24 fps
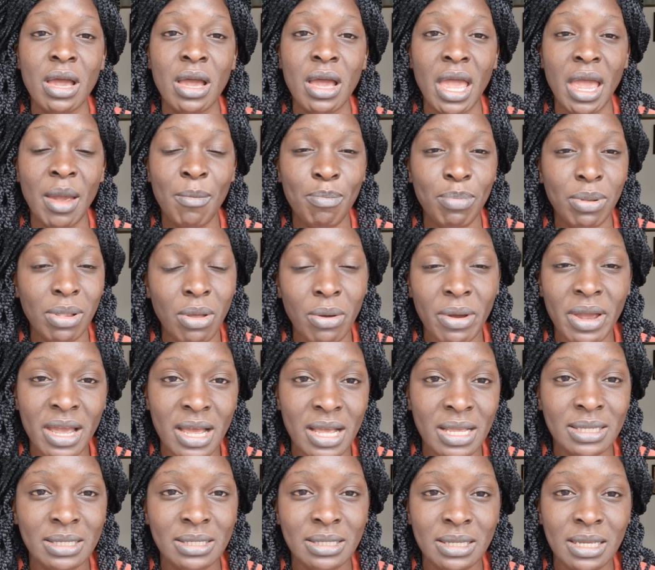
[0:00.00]

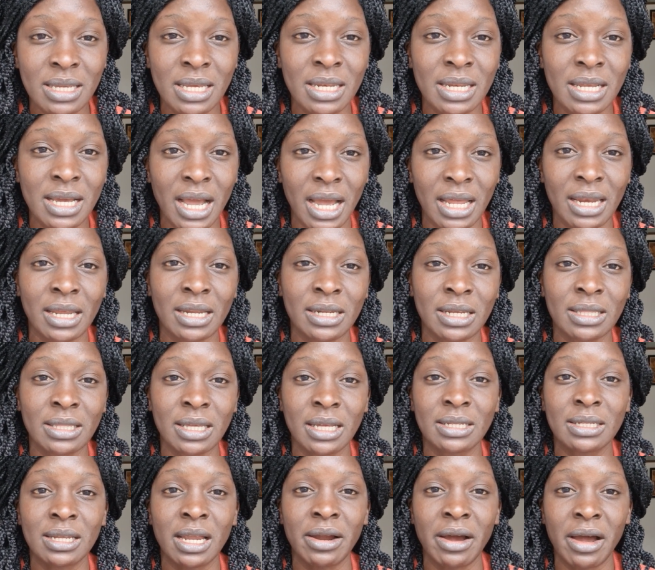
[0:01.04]
employers in Canada
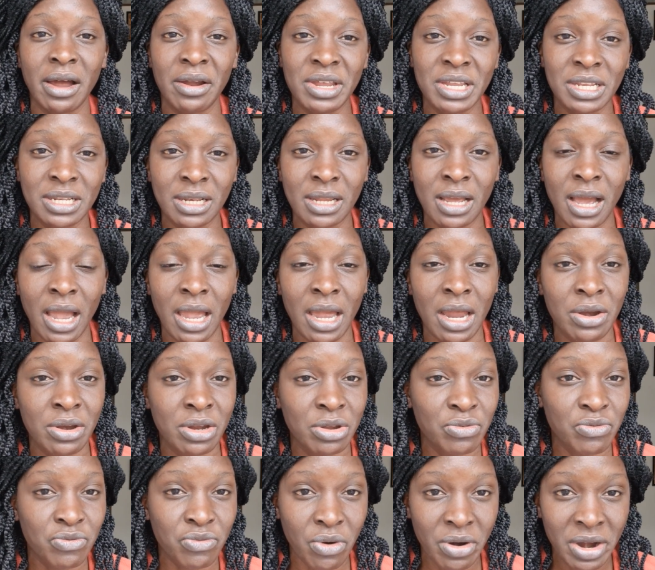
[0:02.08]
that are currently
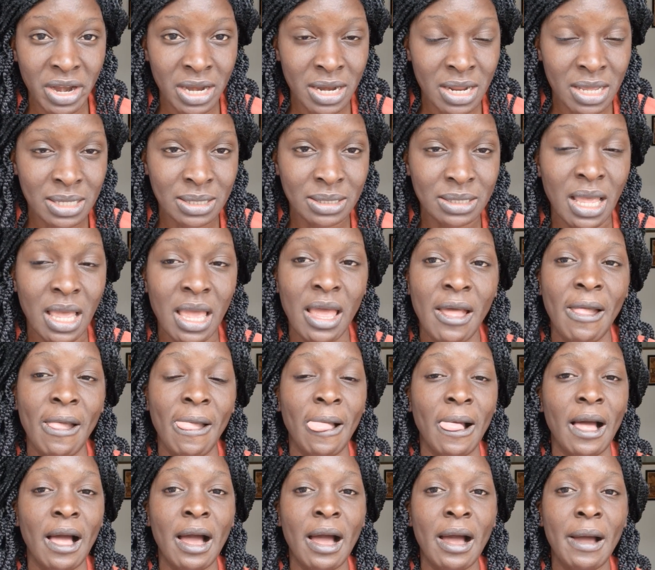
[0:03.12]
hiring foreigners.
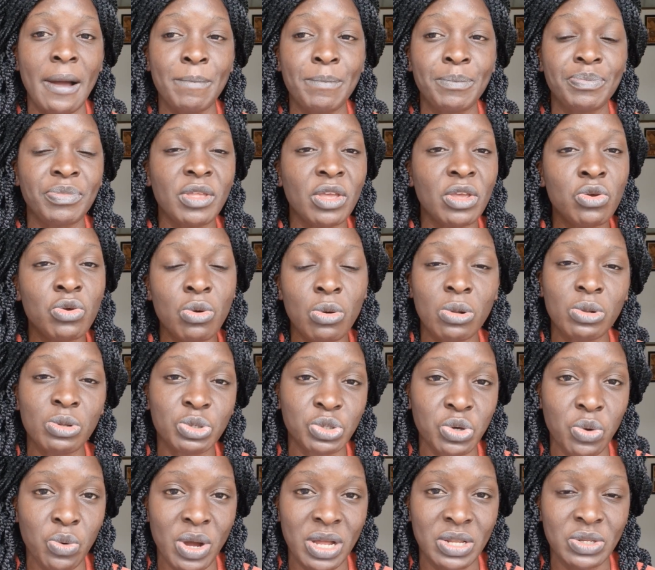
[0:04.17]
You
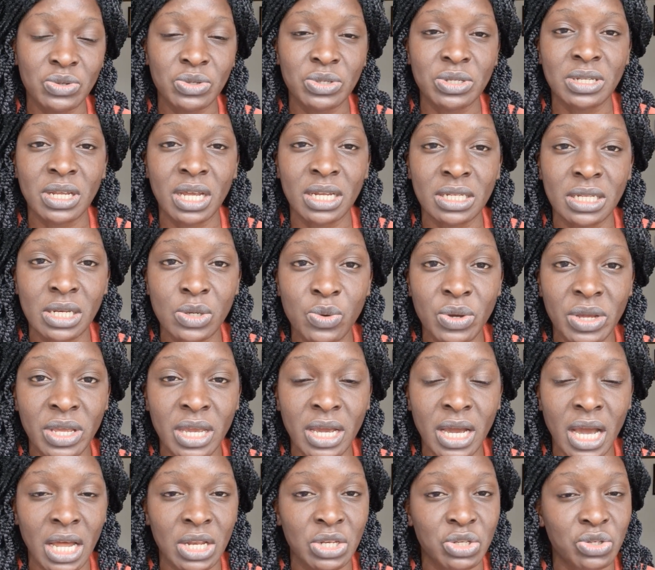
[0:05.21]
also want to start
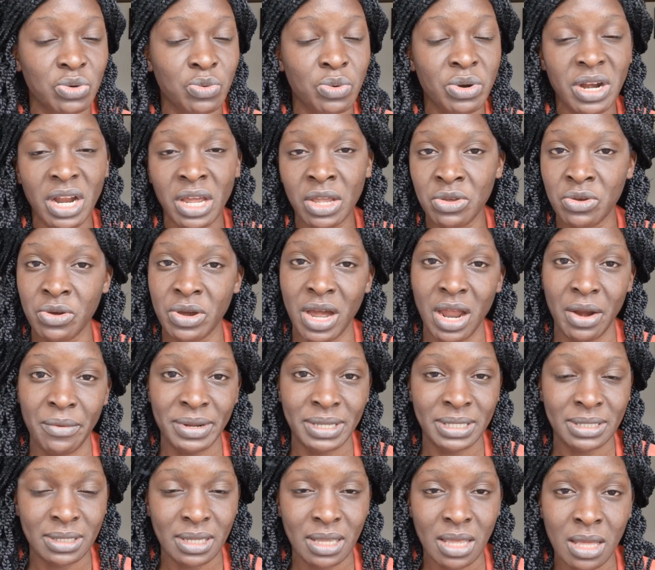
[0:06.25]
looking at what are your
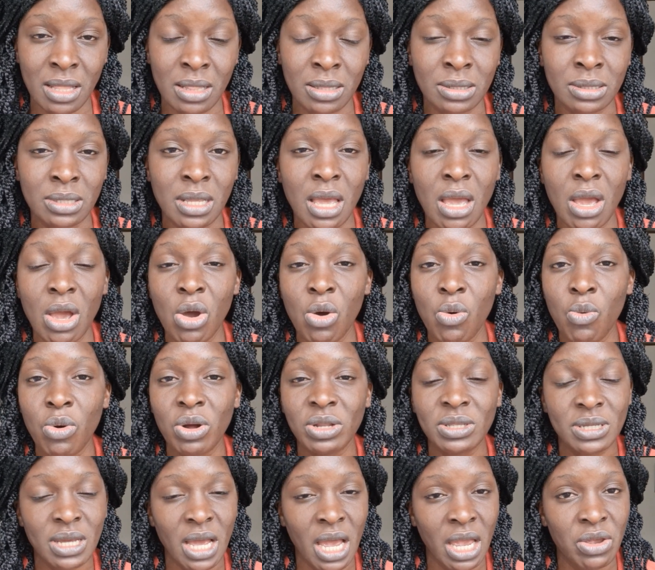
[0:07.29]
current skills,
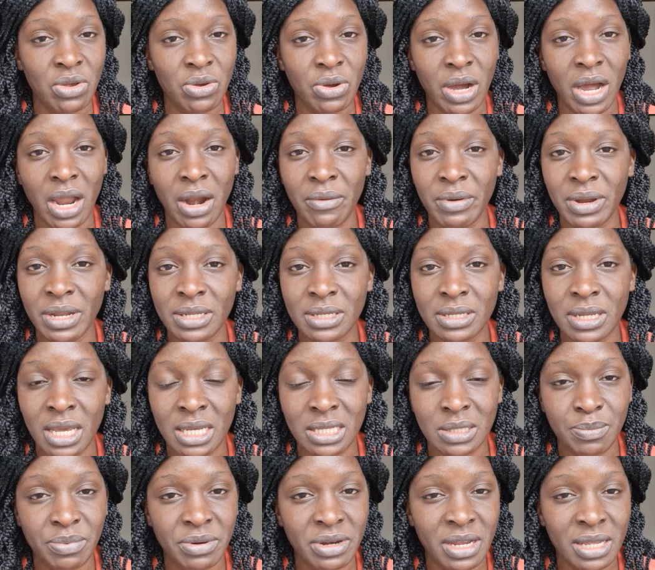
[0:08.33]
what are your current
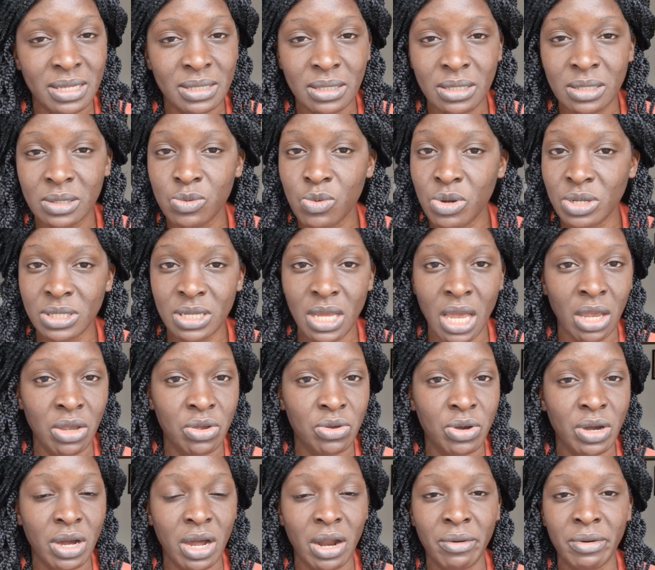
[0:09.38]
experiences, what are your
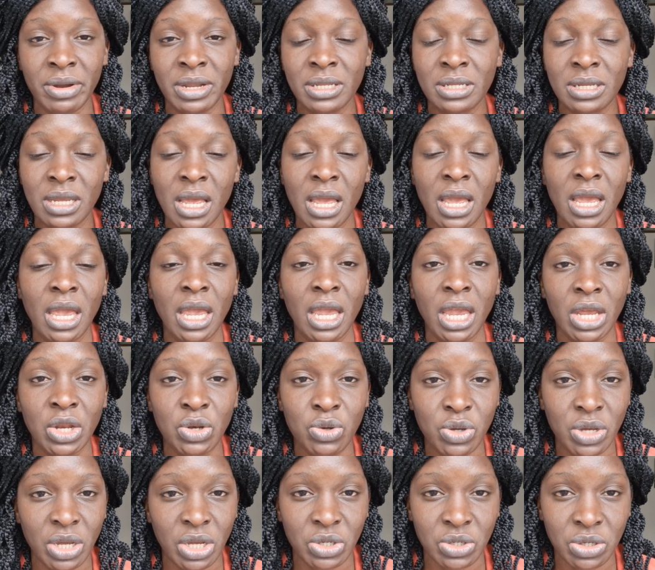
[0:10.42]
current
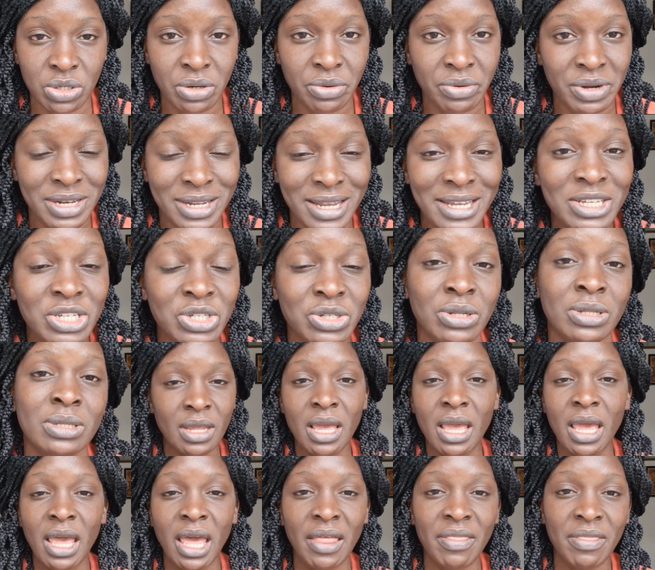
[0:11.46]
education credentials,
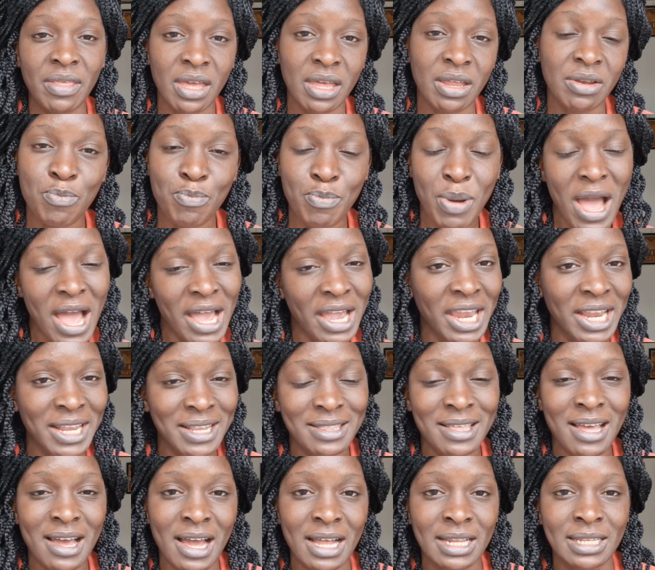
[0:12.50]
and then pack
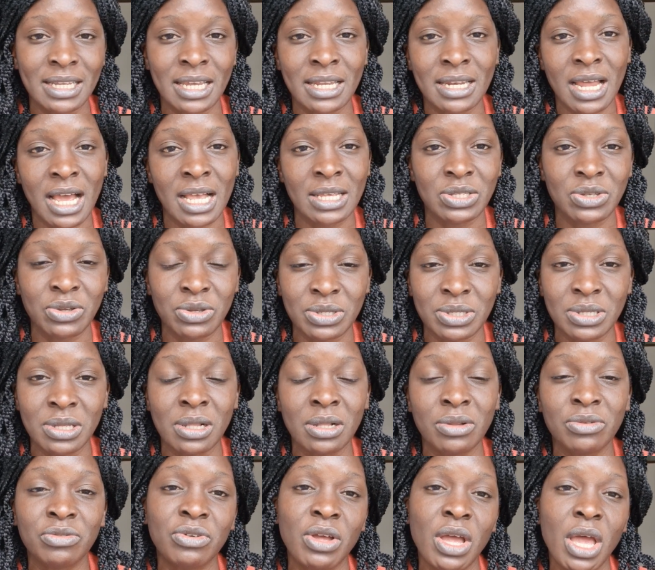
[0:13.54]
that and ask
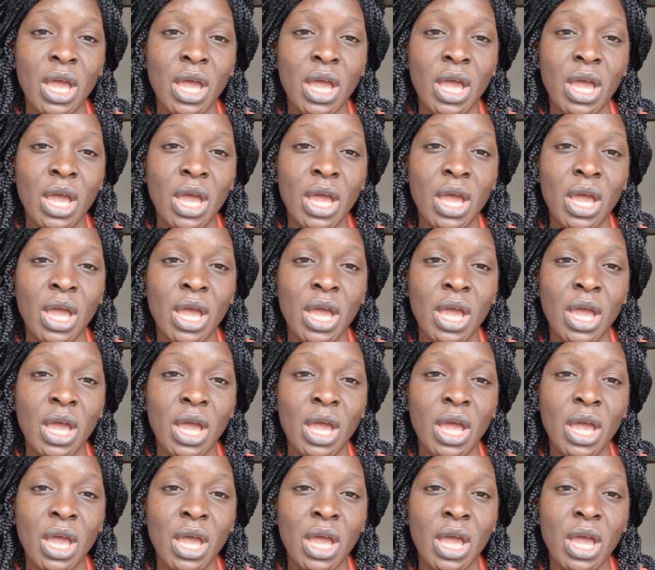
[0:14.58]
yourself